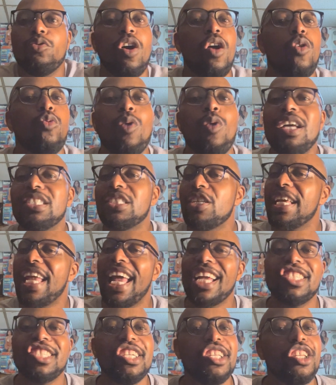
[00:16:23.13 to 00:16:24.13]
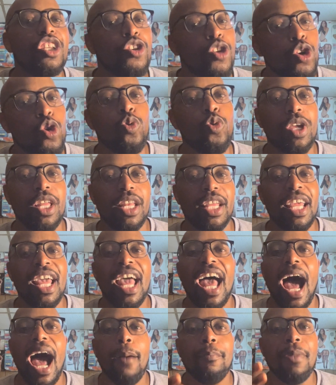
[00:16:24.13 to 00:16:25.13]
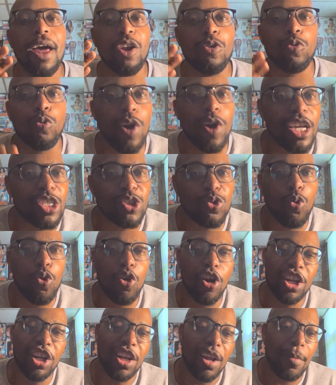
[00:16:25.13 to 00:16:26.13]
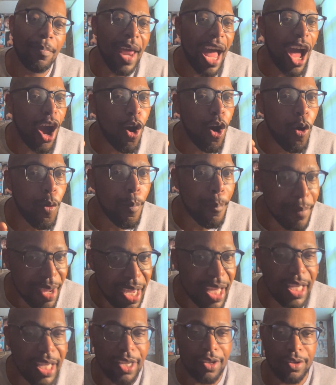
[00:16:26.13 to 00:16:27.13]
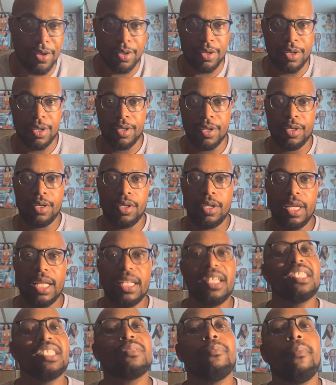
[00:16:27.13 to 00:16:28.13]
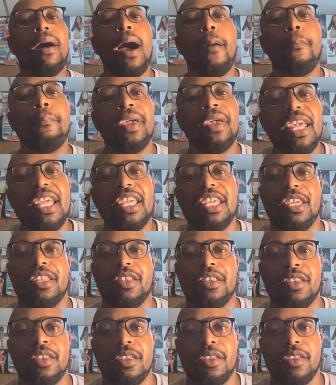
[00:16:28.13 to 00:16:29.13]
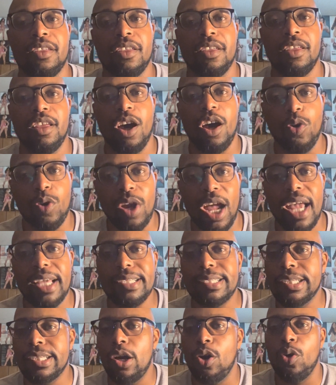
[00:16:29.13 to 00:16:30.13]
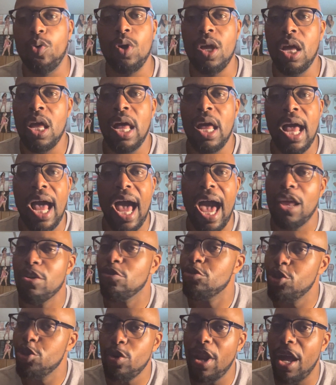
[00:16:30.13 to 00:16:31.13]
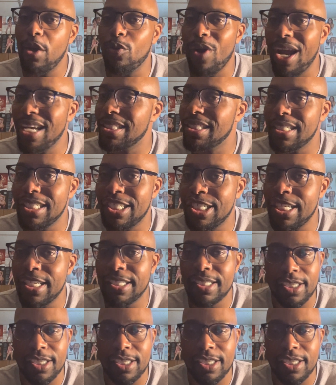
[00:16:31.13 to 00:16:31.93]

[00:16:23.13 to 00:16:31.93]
Race ain't got shit to do with it. I'm not a race warrior and I'm not old media. That's my opinion. Okay, so I don't do that racist shit.